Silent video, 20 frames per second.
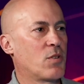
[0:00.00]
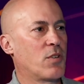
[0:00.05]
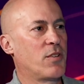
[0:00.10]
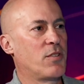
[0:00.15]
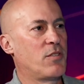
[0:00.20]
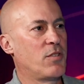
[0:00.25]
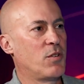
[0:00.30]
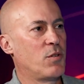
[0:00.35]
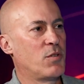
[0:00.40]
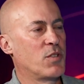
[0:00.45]
going
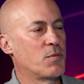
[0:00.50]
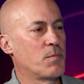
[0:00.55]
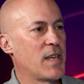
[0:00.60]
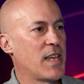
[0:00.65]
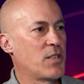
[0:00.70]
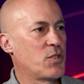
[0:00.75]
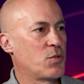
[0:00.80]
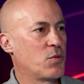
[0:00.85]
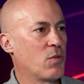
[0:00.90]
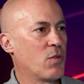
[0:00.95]
to do is
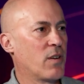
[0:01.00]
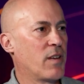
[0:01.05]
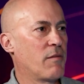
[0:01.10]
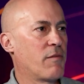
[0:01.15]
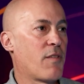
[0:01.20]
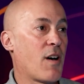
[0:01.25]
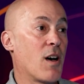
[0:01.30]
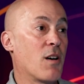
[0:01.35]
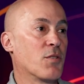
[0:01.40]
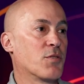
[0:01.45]
make sure it
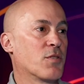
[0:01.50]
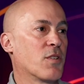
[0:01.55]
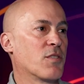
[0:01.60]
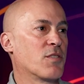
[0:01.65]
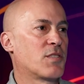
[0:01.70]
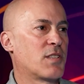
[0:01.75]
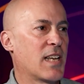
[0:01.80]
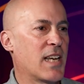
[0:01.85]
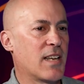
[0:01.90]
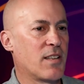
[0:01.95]
follows our
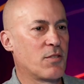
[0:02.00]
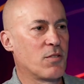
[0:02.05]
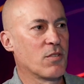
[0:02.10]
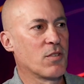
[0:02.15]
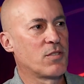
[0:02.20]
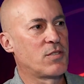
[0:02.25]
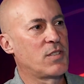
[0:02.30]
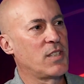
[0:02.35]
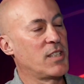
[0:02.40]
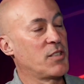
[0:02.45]

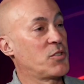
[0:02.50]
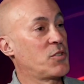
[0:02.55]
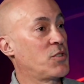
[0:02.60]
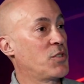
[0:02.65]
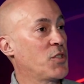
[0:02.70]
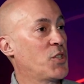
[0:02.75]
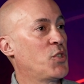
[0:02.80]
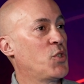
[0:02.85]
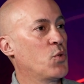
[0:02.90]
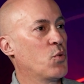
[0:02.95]
standards, it's
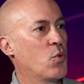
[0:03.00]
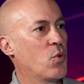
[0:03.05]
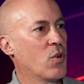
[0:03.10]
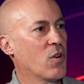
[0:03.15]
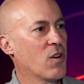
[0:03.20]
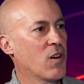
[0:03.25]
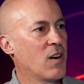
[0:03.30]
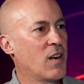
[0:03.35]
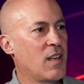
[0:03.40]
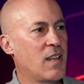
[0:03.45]

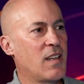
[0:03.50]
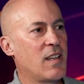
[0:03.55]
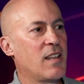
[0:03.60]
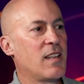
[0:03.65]
secure,